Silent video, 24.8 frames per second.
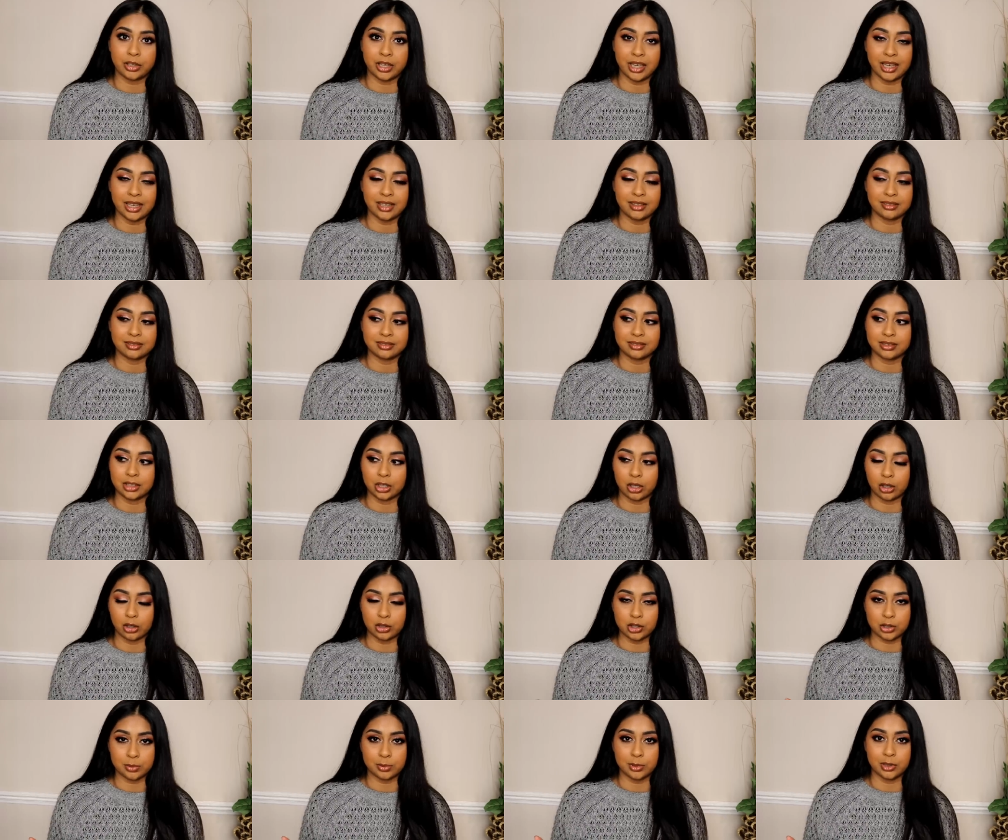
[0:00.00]
pocket. The
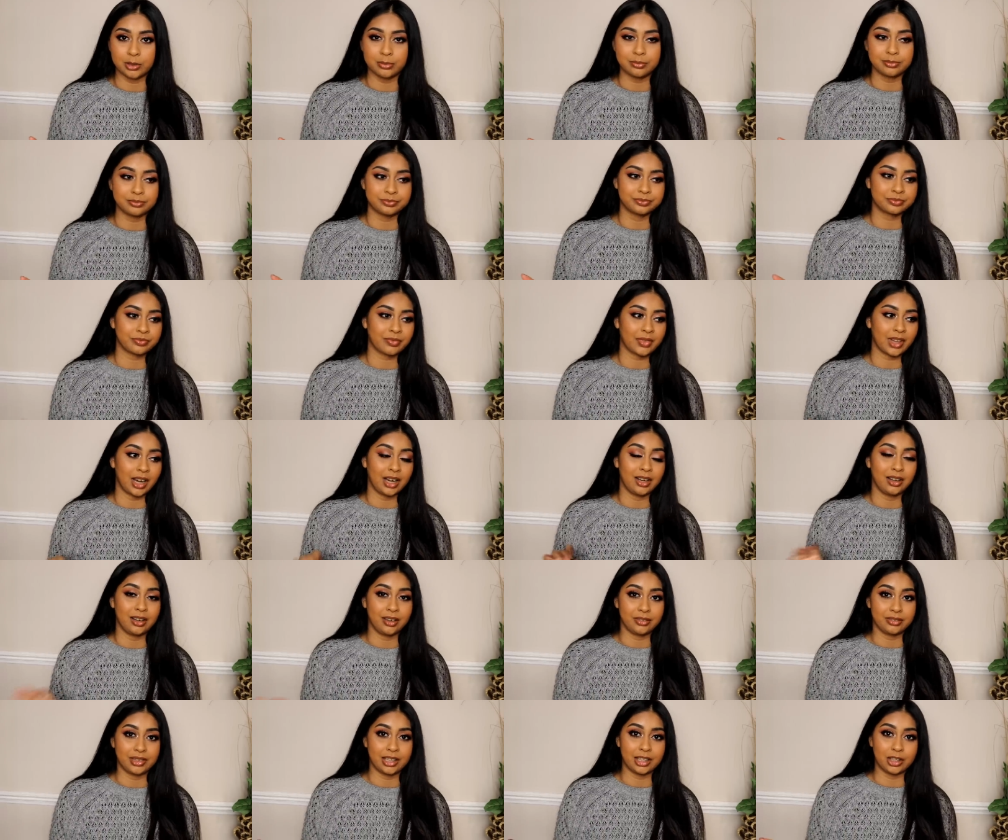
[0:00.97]
gloss bomb. I
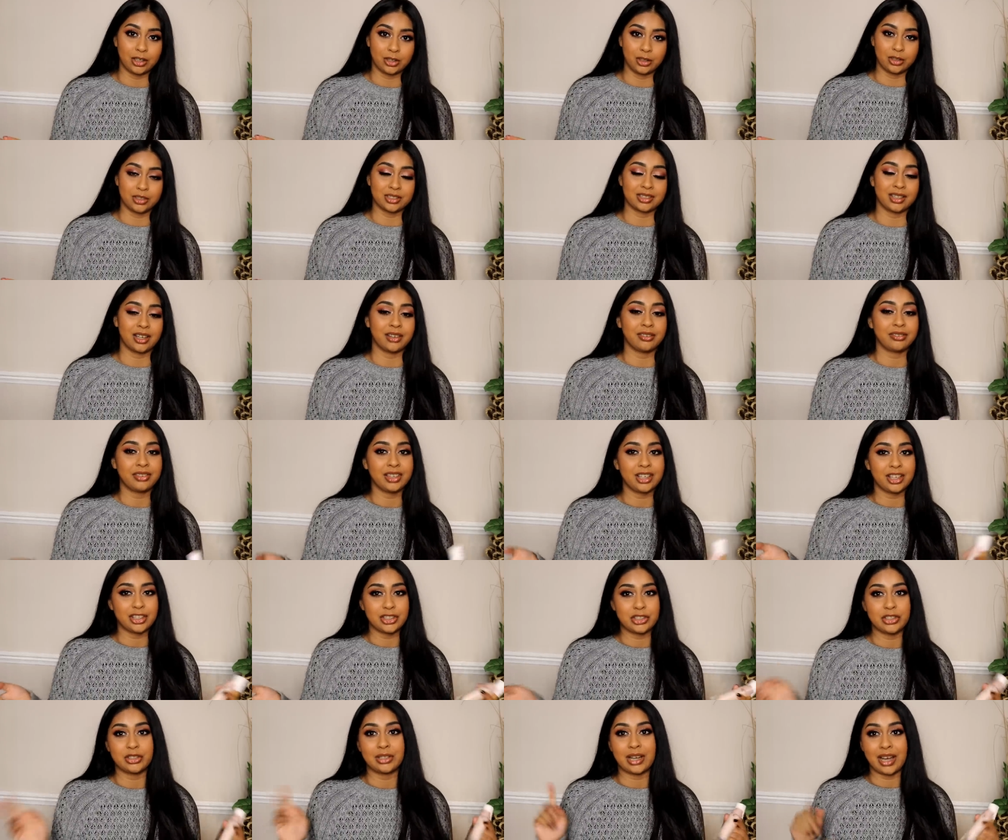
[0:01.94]
love that gloss. I think
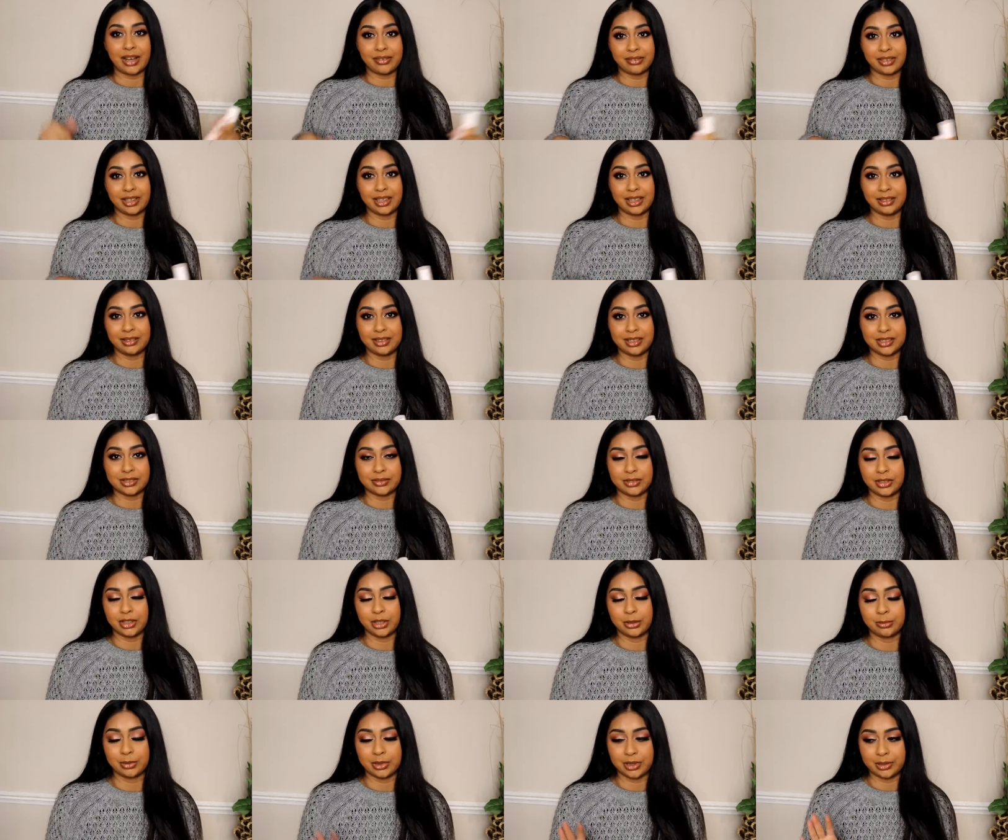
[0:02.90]
I should have it in this
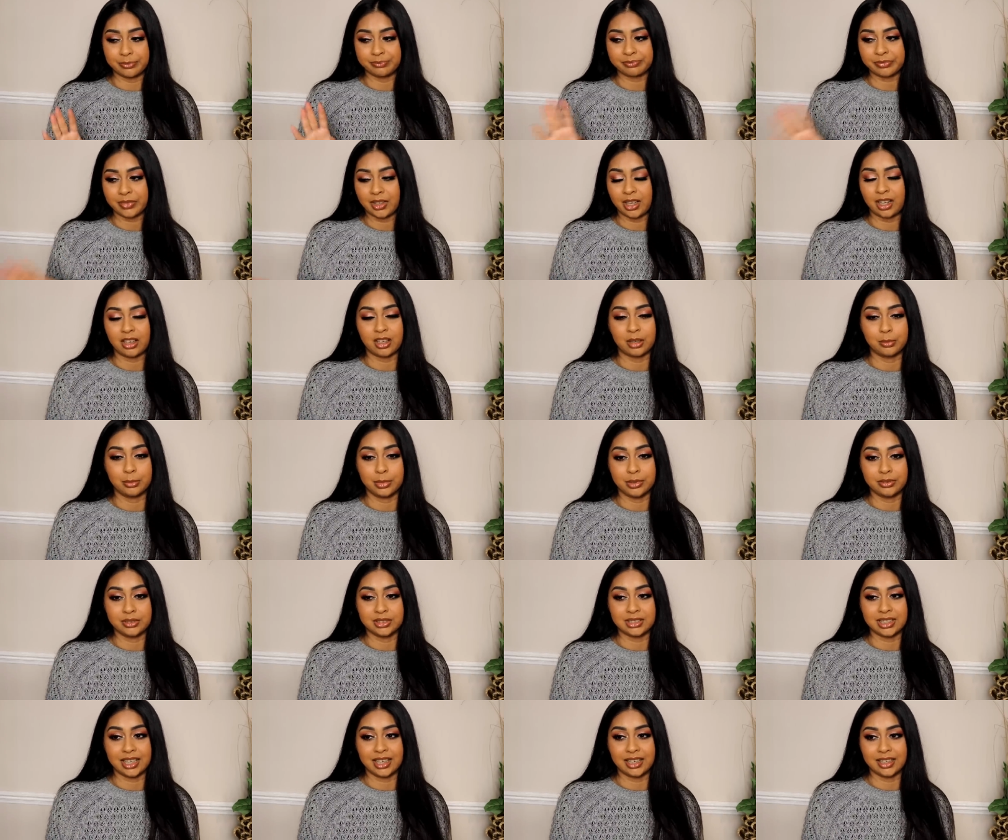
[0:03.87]
video but I can't
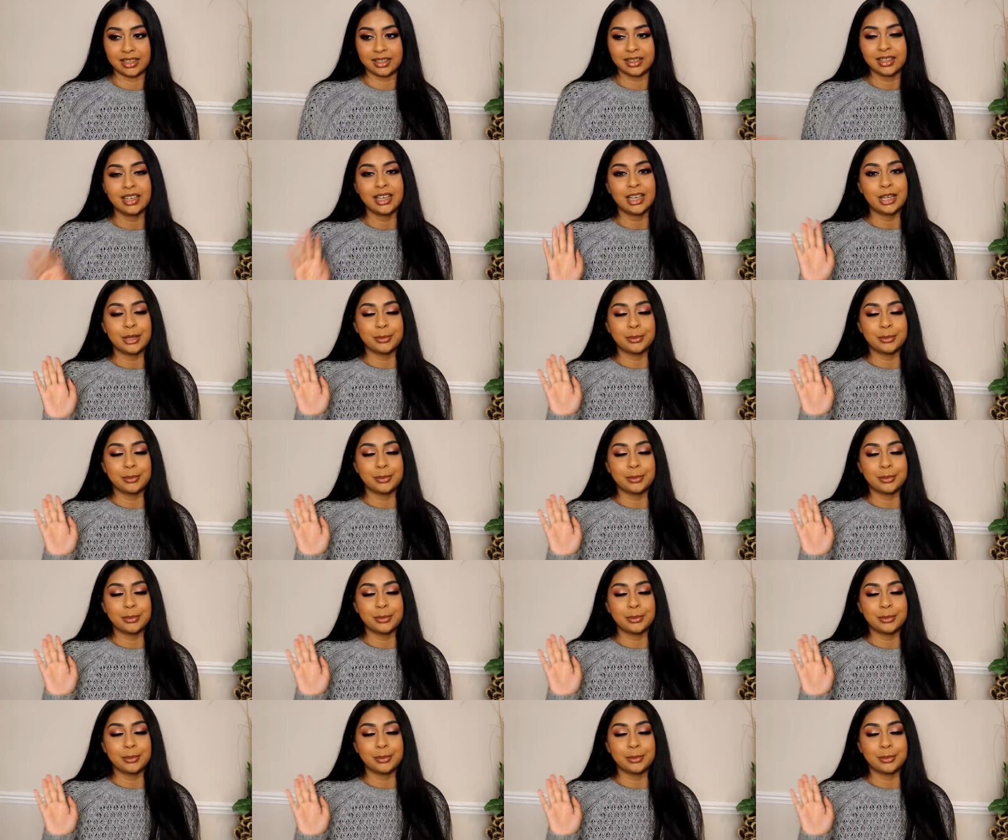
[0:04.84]
bother to get it.